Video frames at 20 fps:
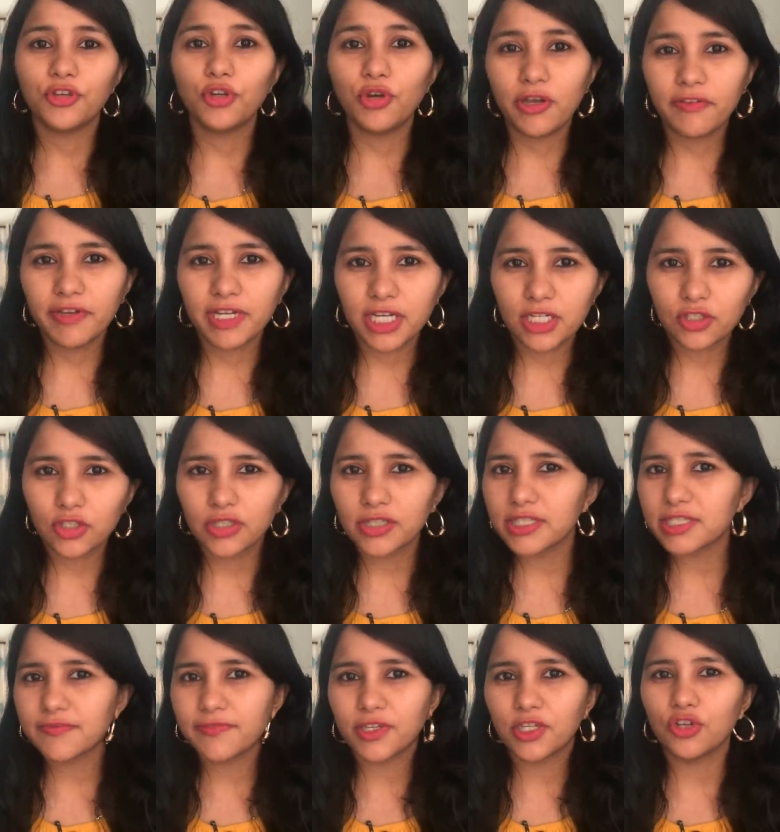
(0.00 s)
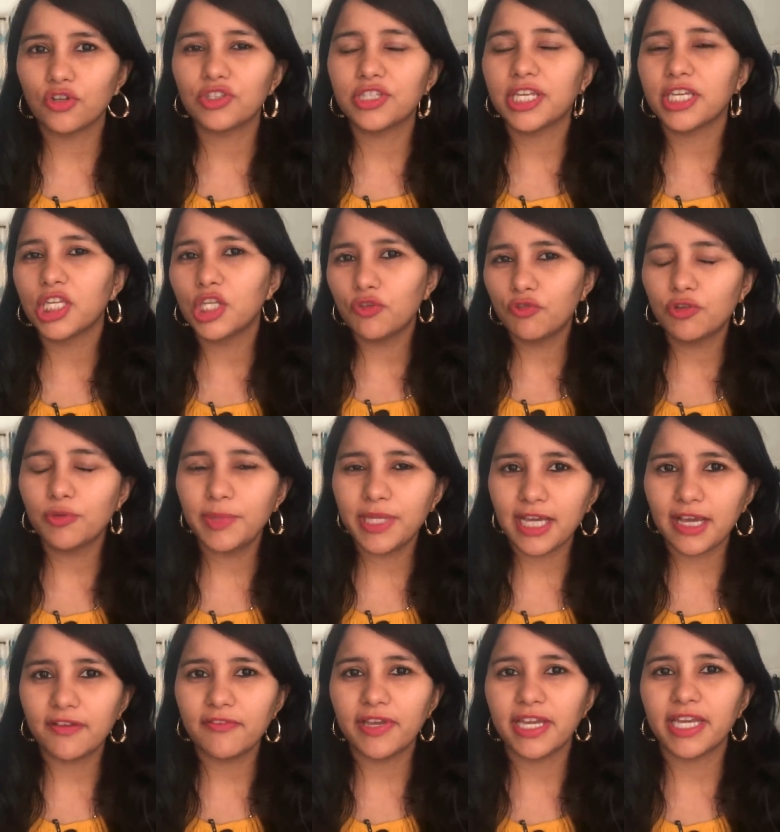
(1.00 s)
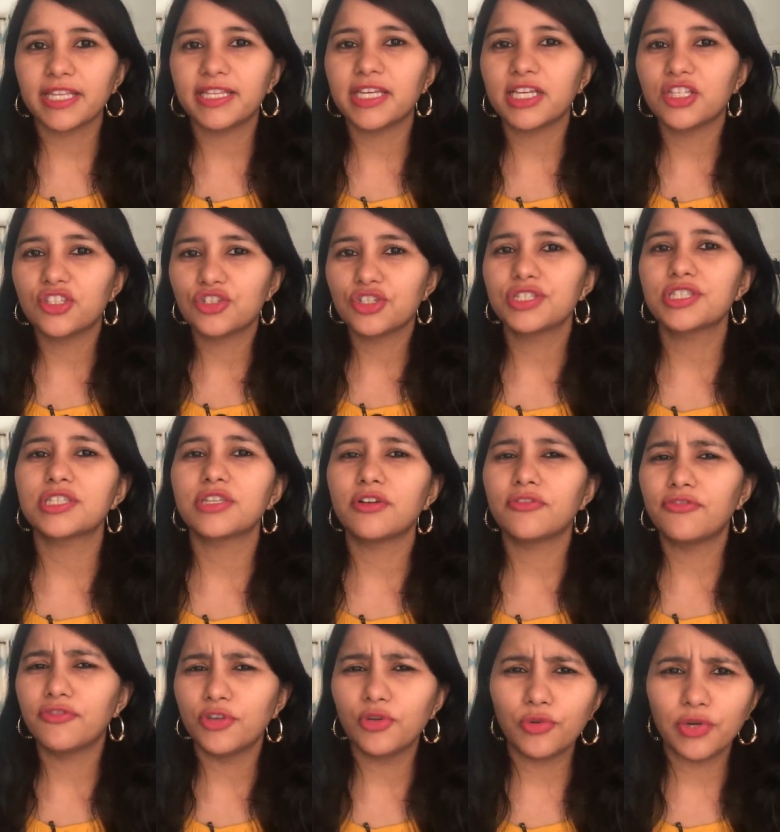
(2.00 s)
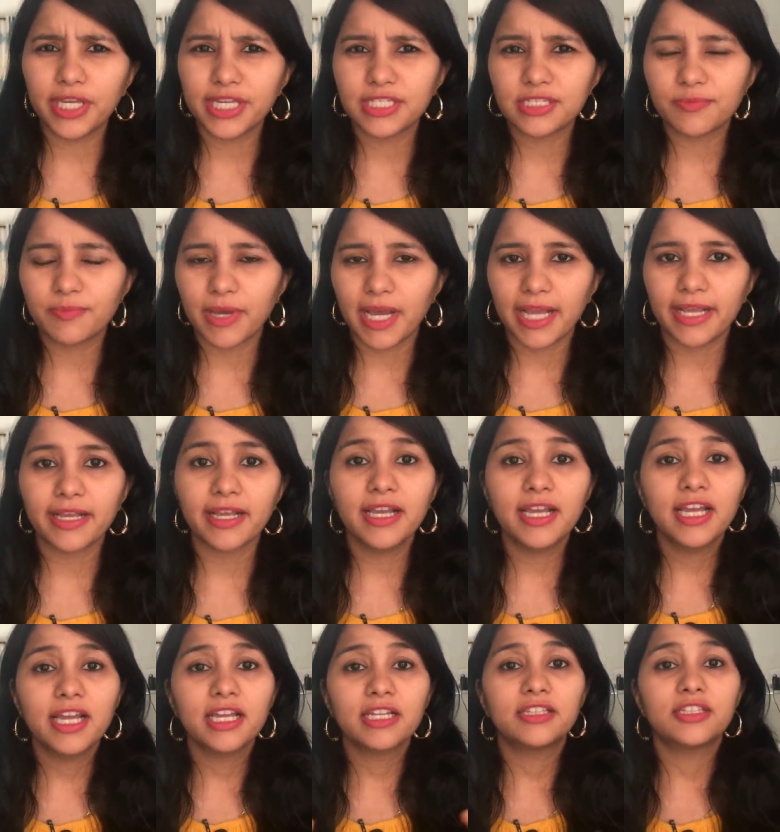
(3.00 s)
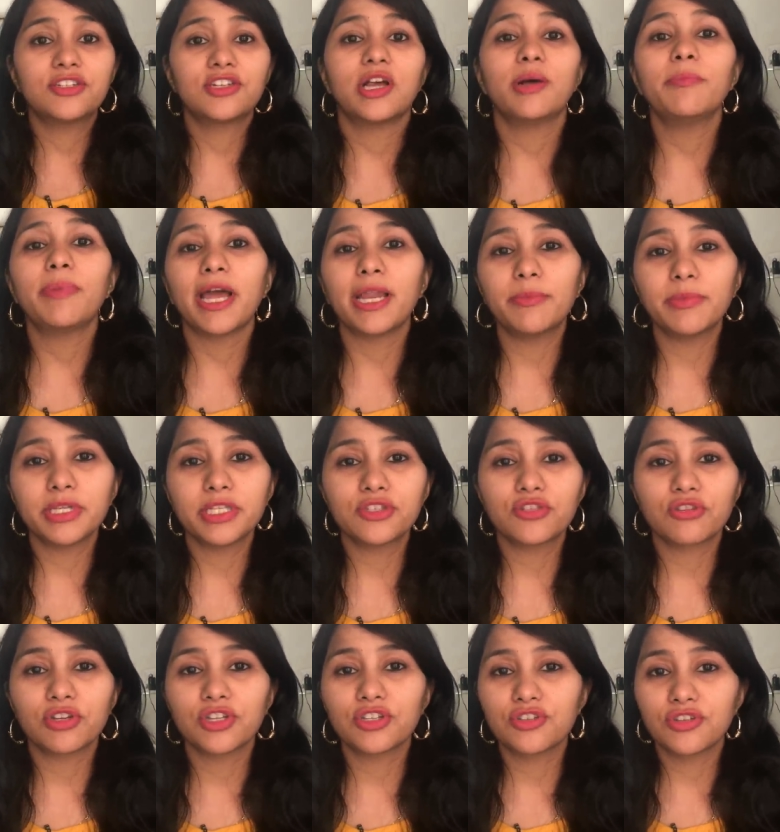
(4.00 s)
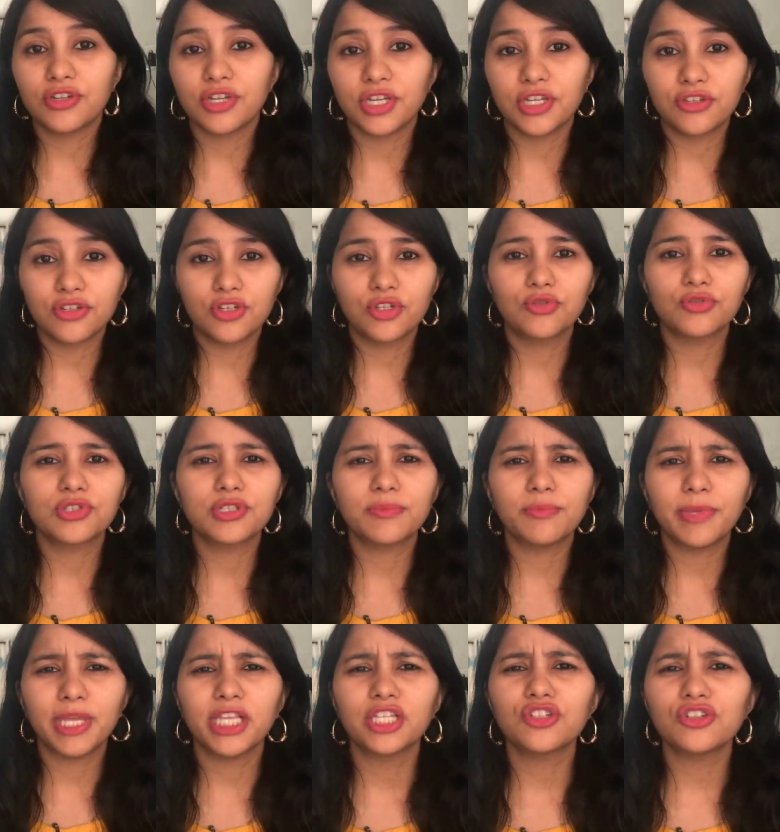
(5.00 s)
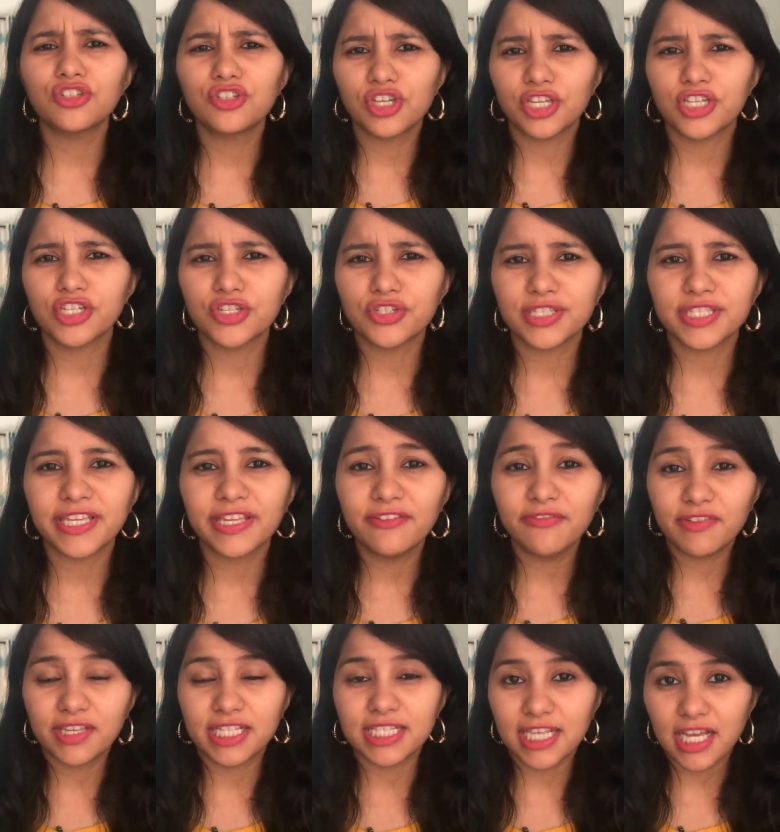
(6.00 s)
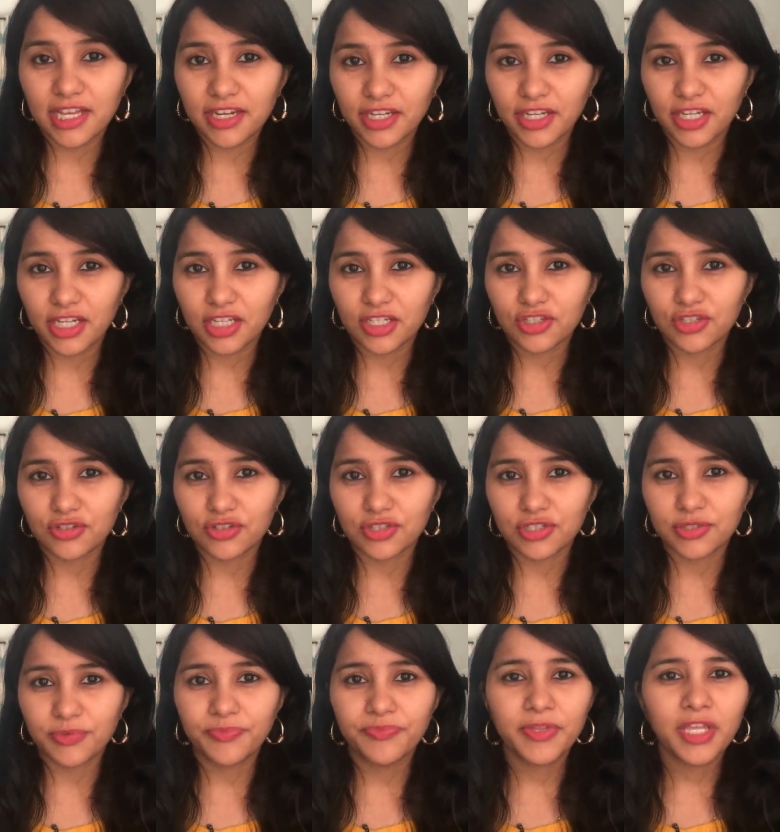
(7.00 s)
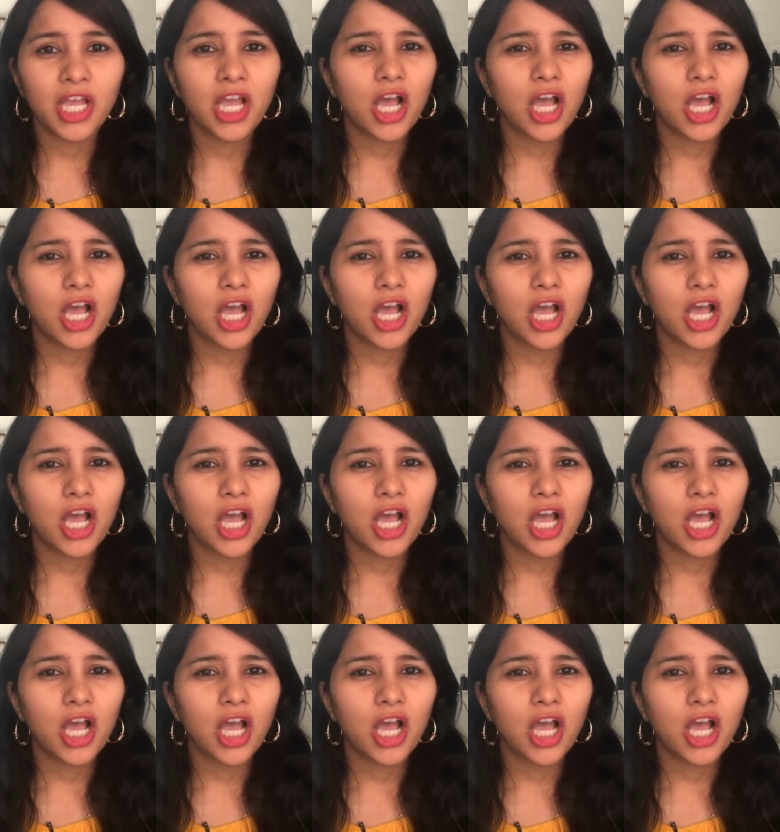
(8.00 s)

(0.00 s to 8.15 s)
you have clicked on this video, then you would be aware that just a few days back, the Trump administration introduced major changes in visa regulations.